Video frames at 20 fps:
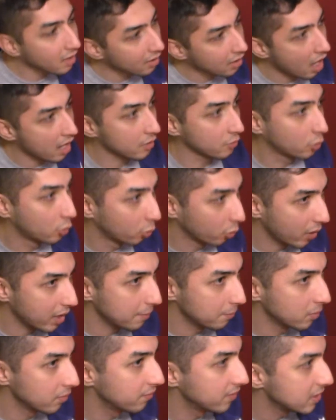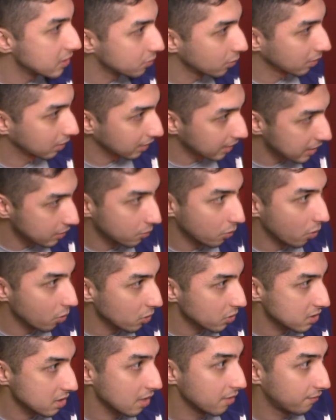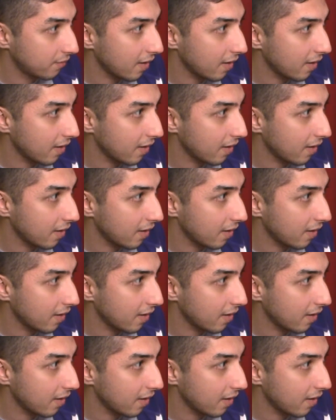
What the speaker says: a lot of great movies with lead roles of